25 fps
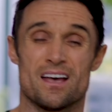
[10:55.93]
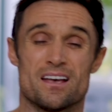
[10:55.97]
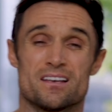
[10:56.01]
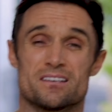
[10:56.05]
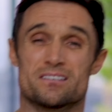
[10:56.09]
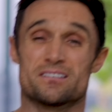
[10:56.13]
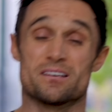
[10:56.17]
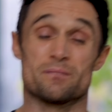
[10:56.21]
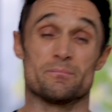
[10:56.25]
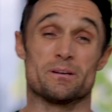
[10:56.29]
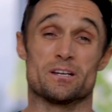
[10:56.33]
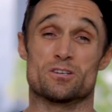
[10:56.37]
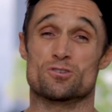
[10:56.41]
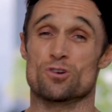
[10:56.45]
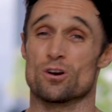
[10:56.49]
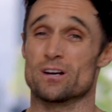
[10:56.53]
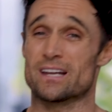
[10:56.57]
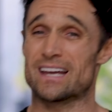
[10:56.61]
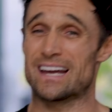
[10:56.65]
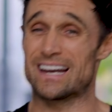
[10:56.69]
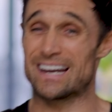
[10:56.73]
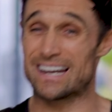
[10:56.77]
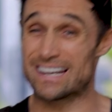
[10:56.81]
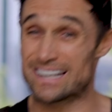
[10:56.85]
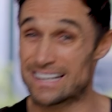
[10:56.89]
simply trying to
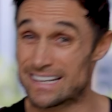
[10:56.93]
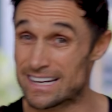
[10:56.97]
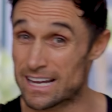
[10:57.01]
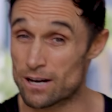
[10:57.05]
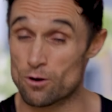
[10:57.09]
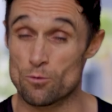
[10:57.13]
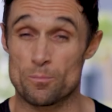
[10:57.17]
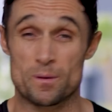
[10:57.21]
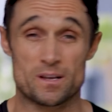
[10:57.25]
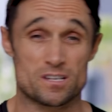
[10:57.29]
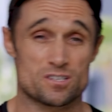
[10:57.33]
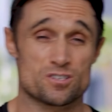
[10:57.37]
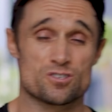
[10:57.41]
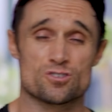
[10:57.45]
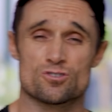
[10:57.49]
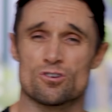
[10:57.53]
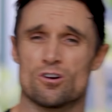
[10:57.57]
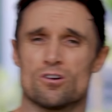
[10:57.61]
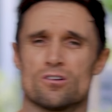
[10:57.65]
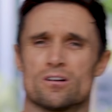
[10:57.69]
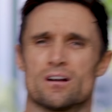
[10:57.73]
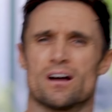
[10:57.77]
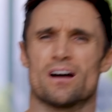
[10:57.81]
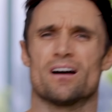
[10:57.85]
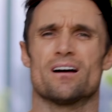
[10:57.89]
get a little bit
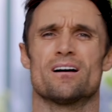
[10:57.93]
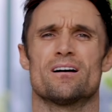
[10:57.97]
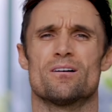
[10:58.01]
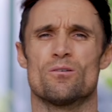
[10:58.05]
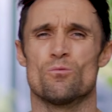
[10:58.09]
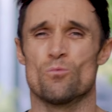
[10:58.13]
stronger